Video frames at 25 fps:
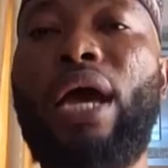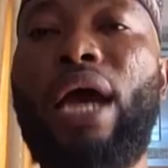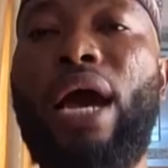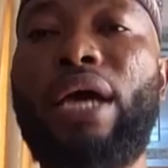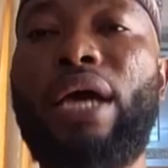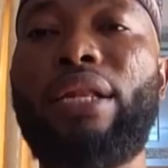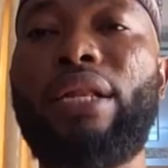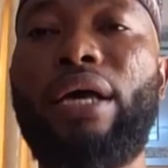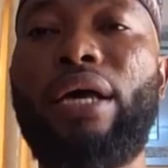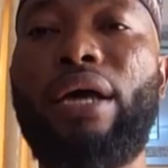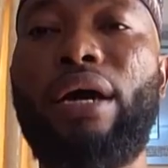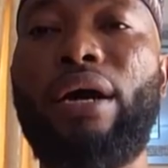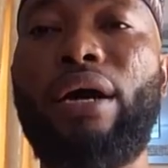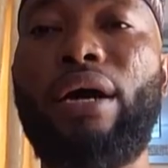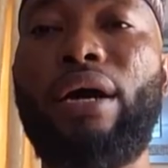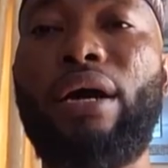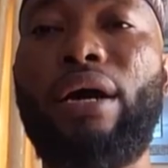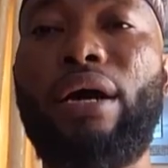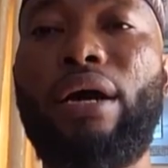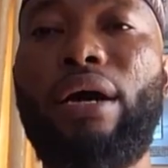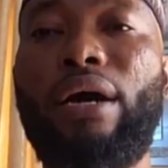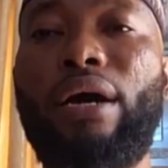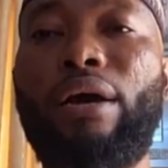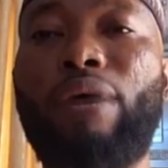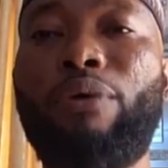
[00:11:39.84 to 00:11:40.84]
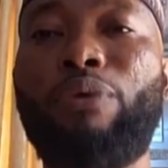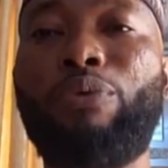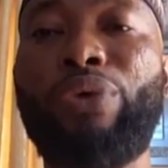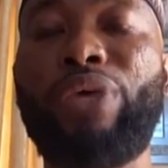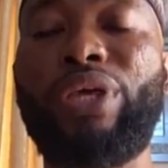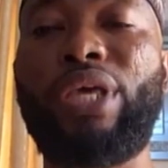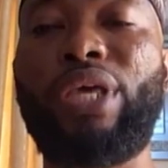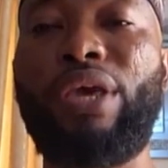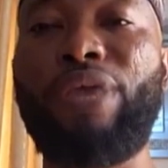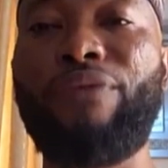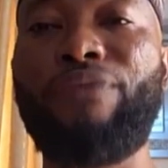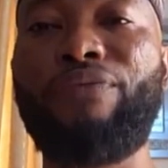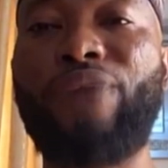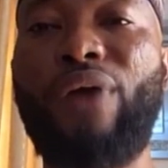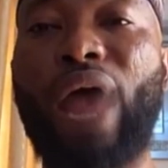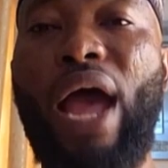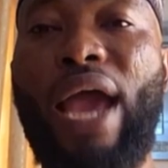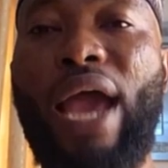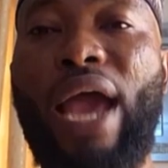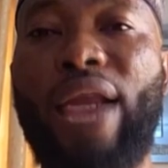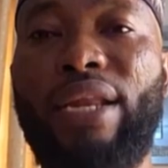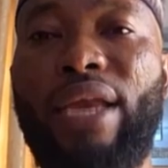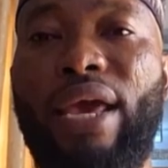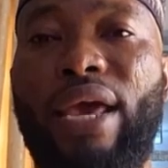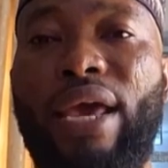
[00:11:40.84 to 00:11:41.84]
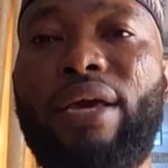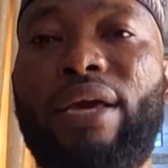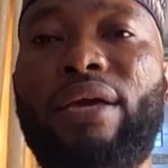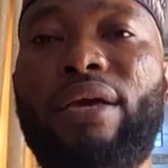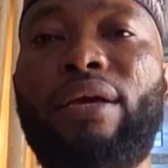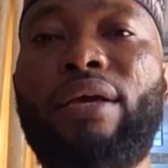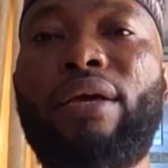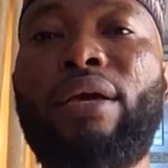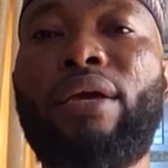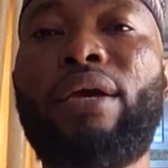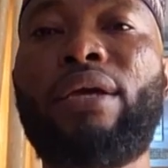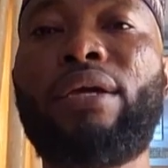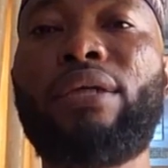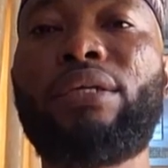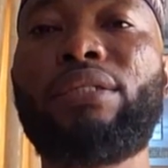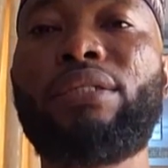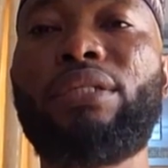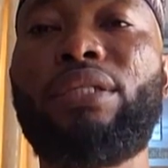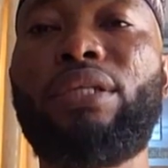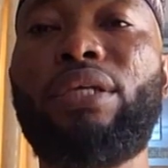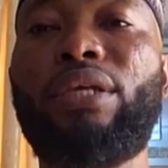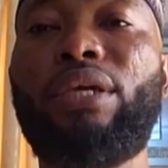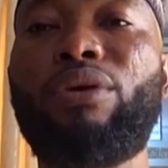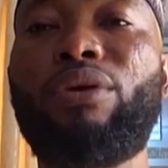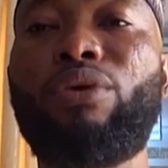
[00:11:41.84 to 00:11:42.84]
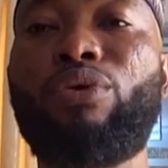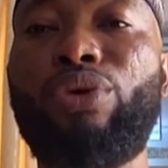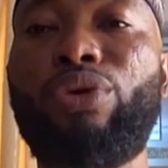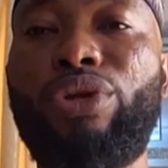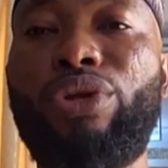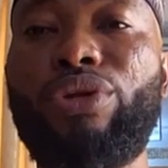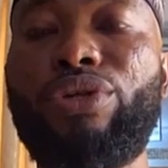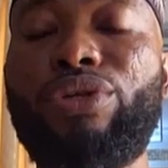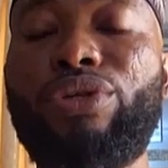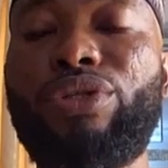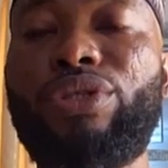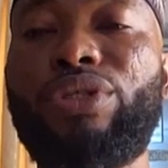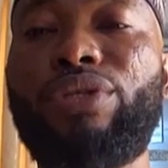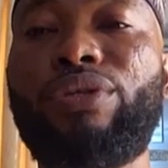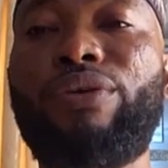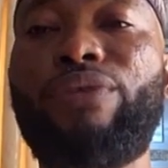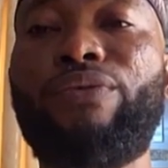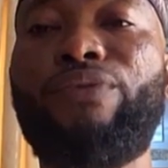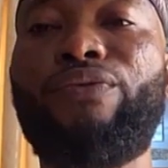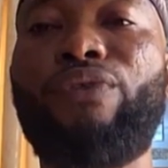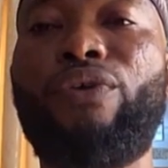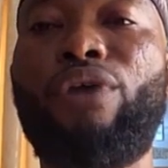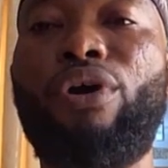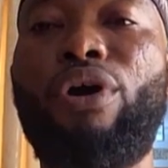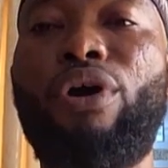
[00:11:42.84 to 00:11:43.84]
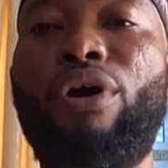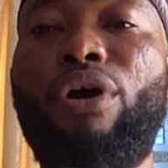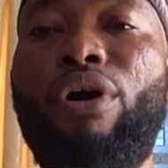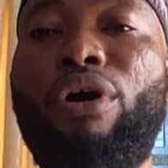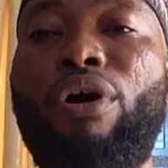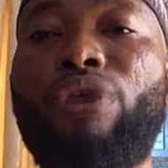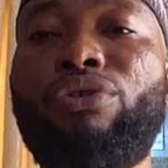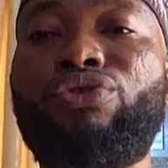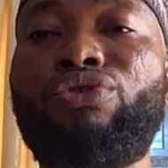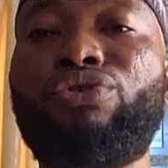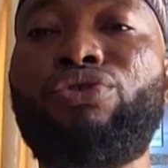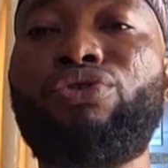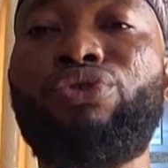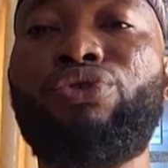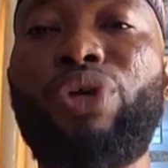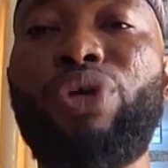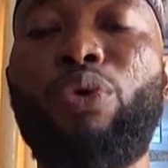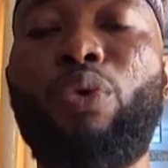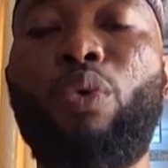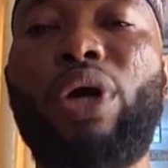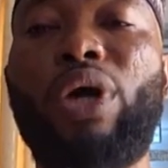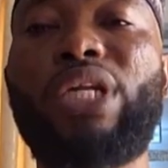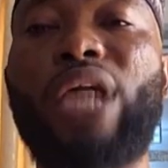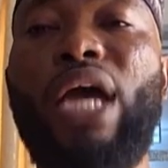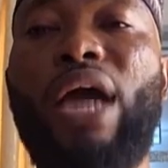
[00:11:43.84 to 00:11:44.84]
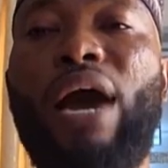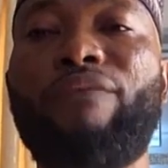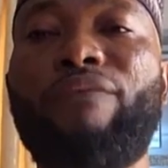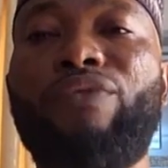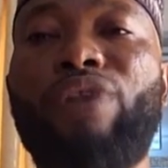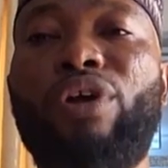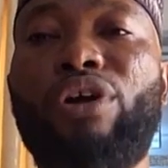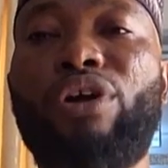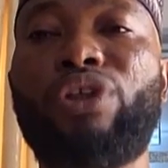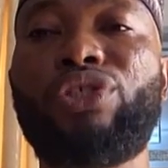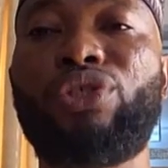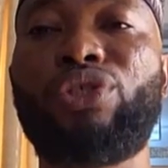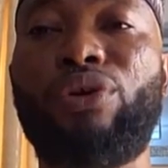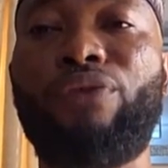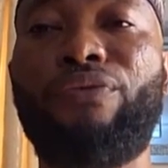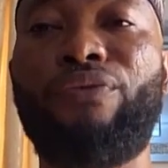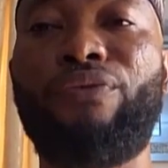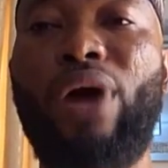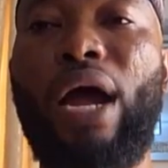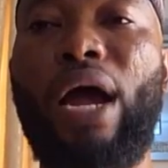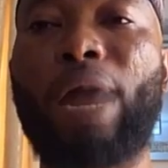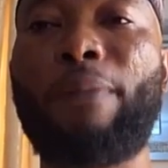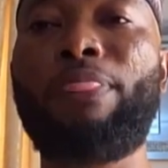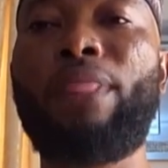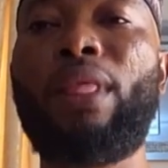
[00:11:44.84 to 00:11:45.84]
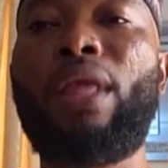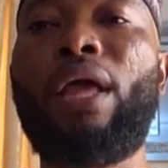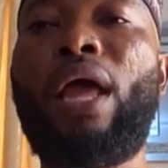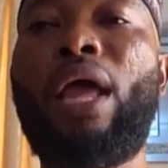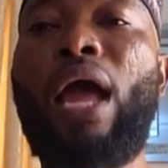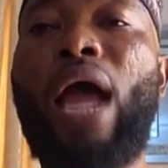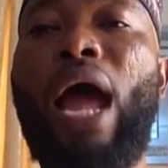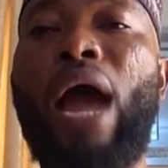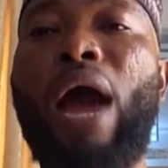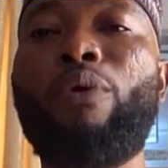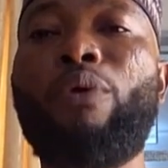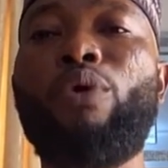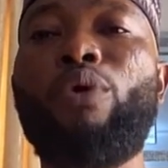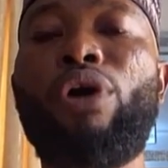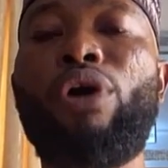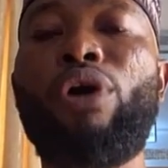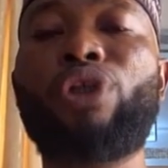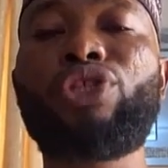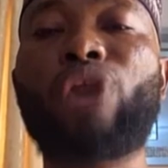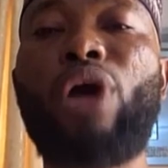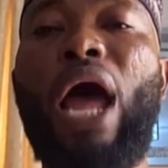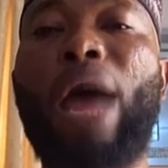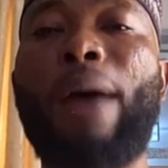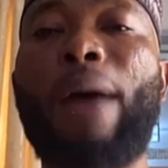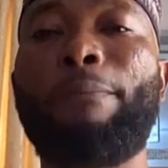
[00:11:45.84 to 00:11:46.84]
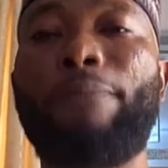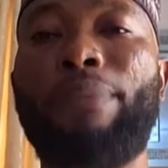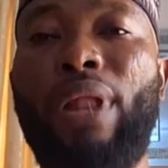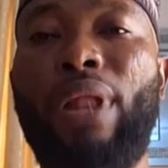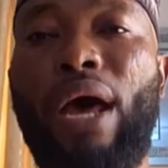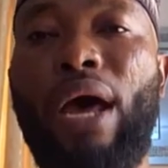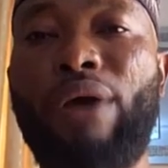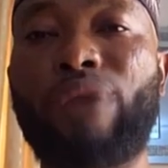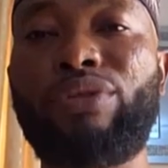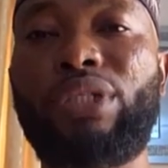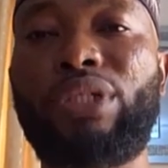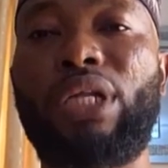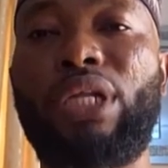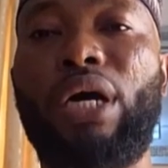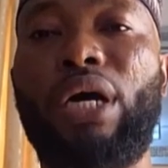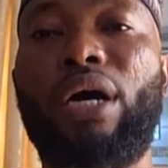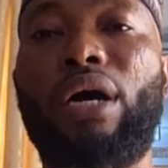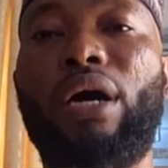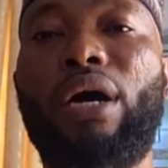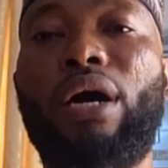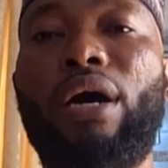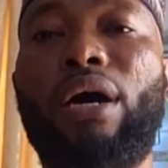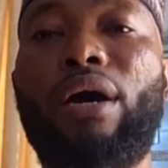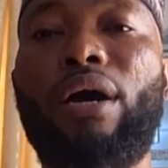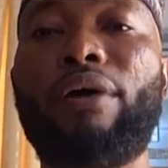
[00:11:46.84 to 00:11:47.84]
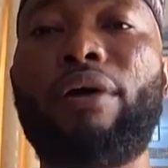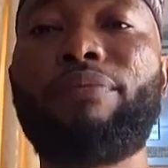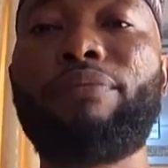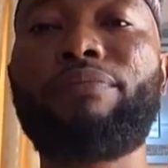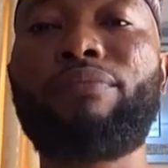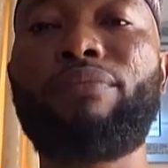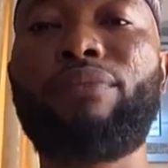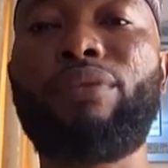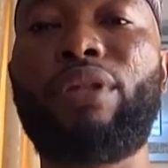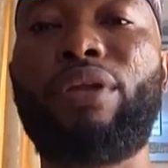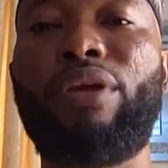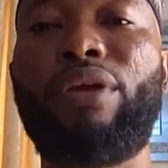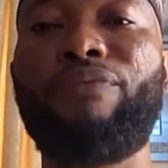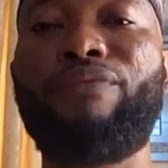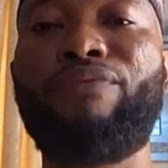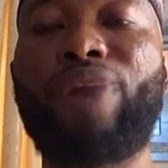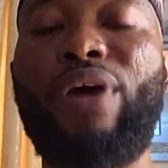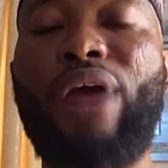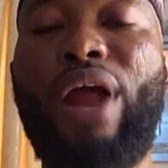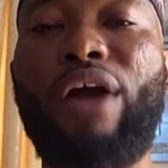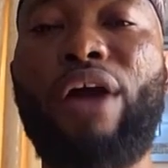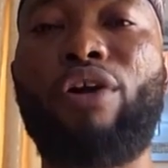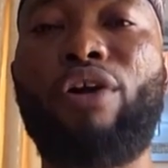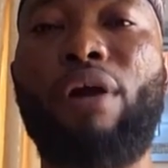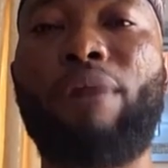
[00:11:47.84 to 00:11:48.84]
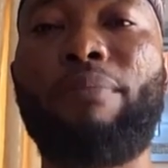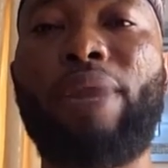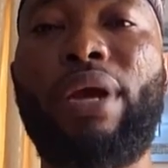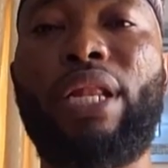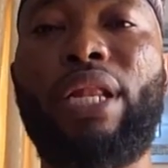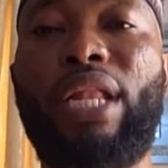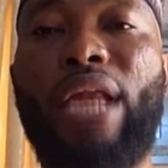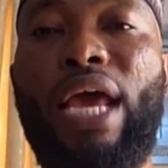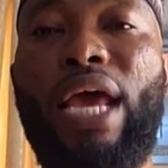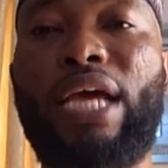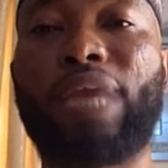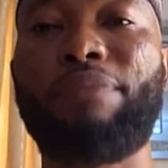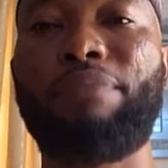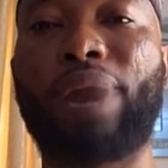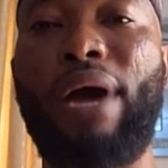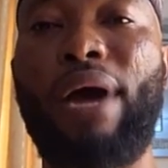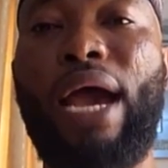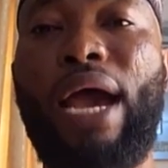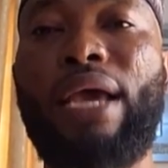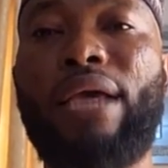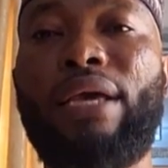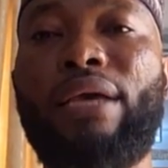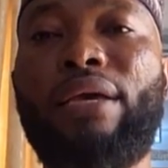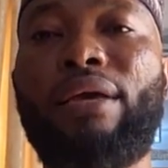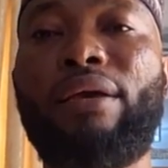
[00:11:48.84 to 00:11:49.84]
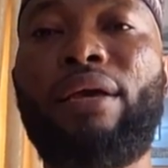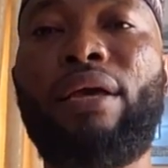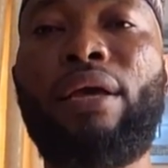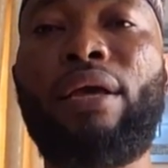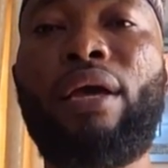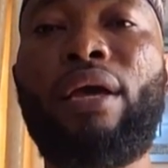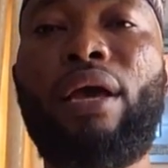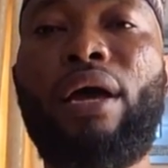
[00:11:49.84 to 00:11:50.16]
and we give INEC the kudos for doing what they have done so far. And we also applaud the federal government led by